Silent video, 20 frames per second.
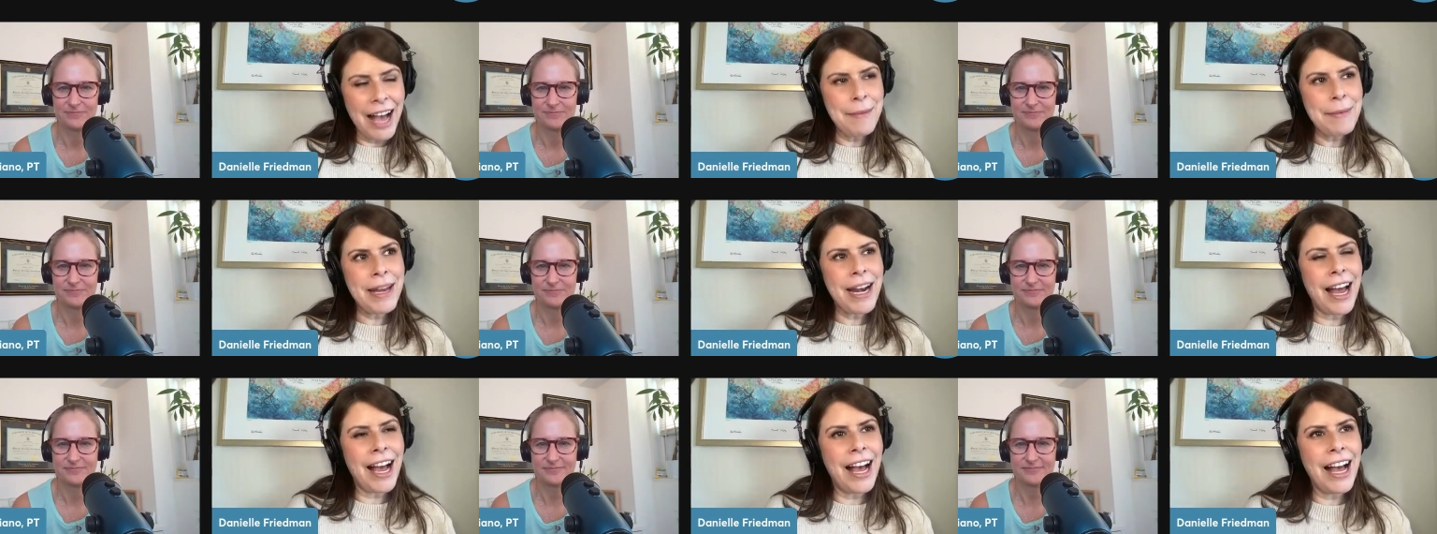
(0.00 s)
Speaker 1: I
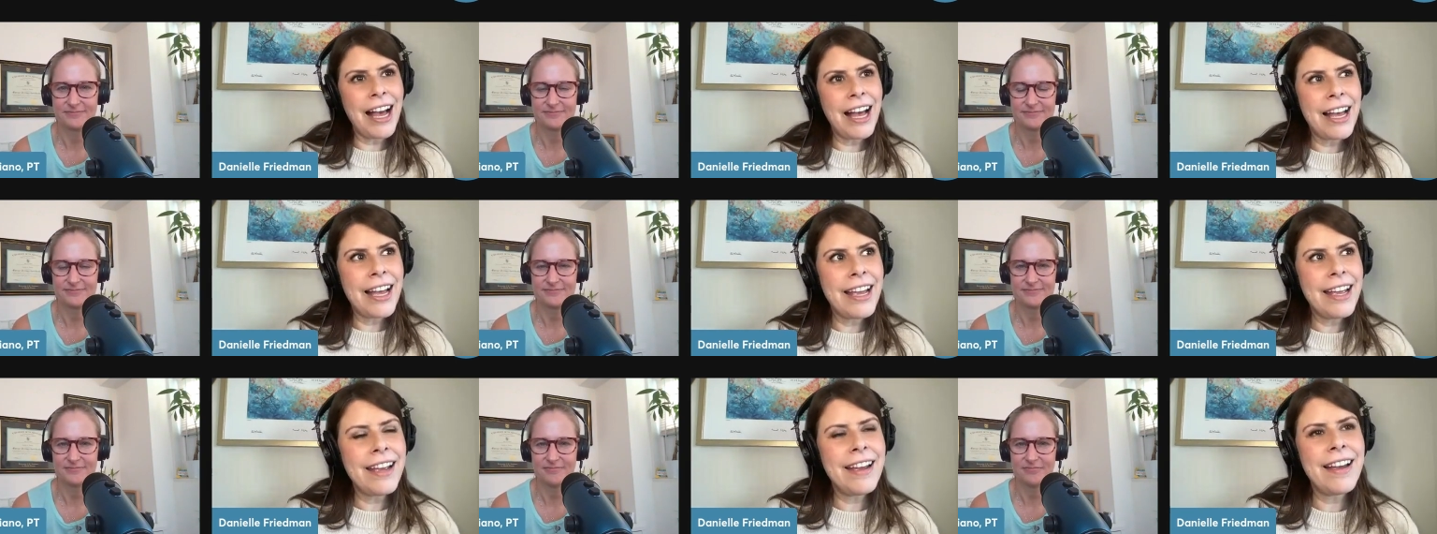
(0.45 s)
mean,
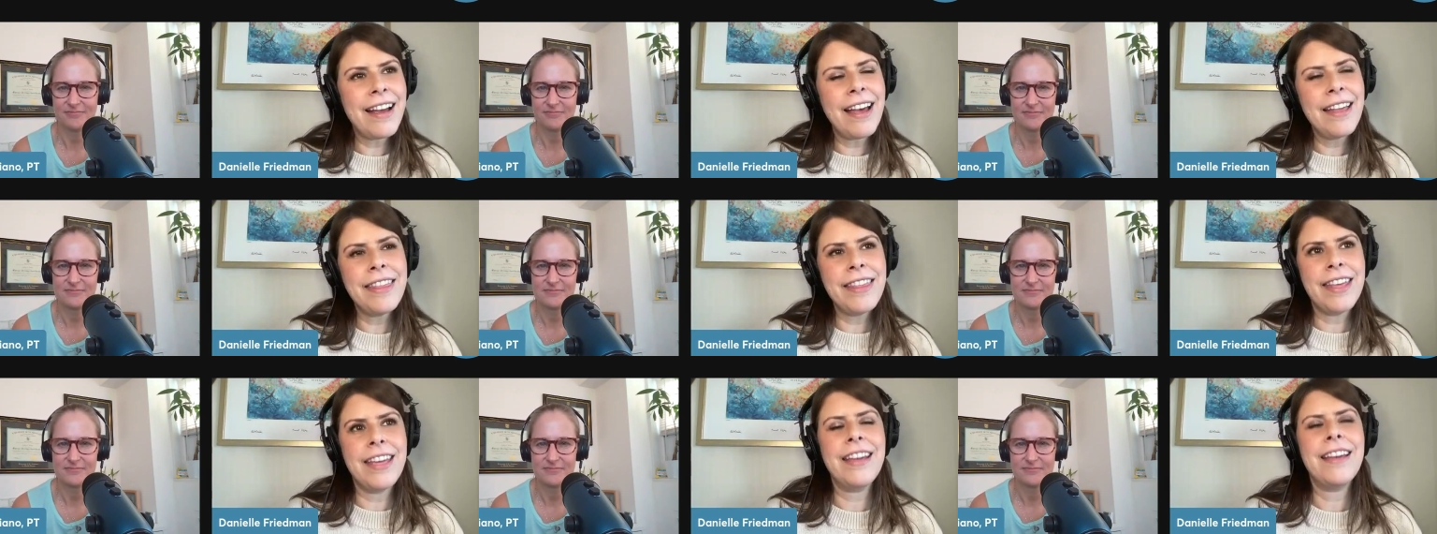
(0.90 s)
I I
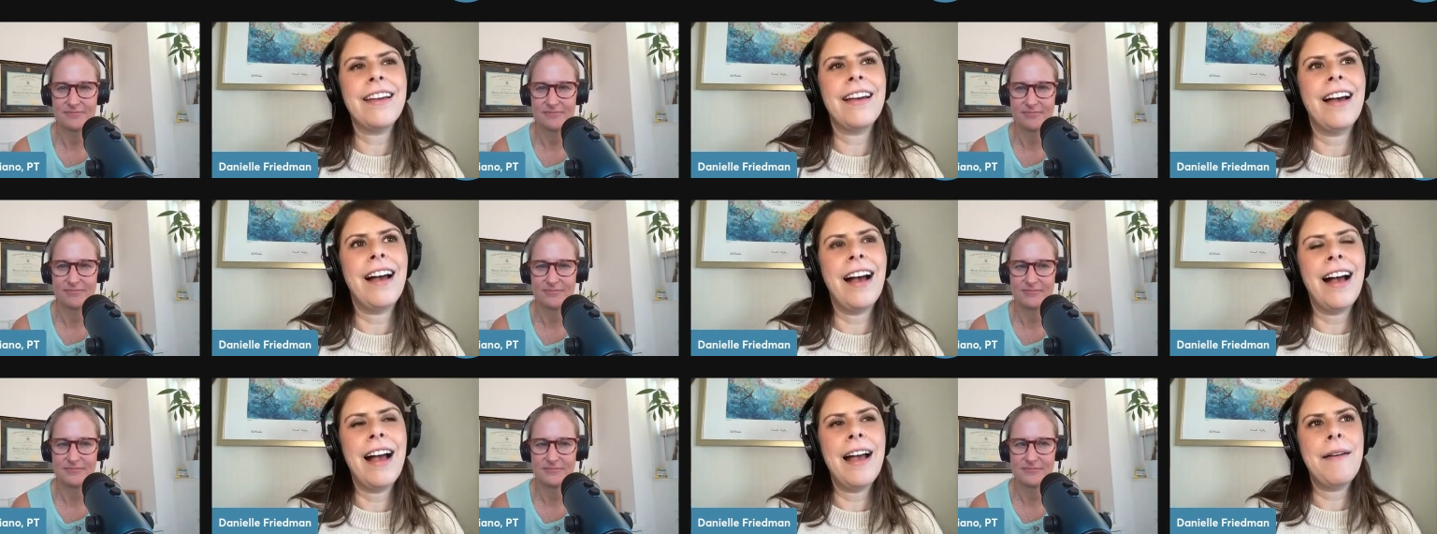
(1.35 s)
think
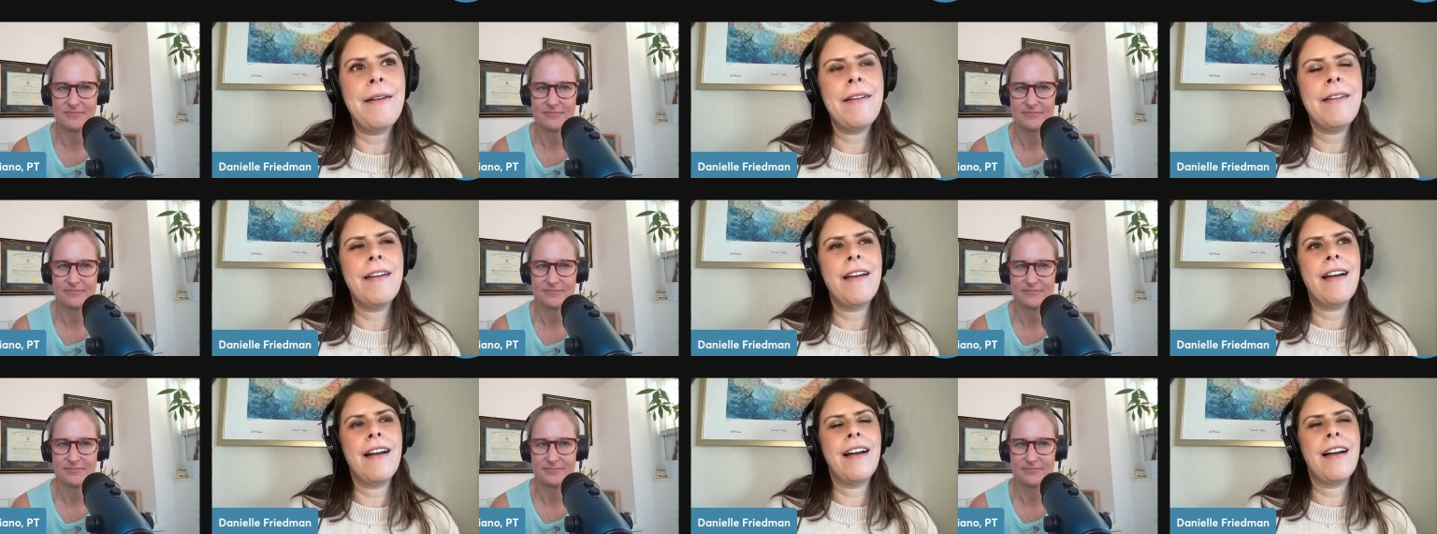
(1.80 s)
I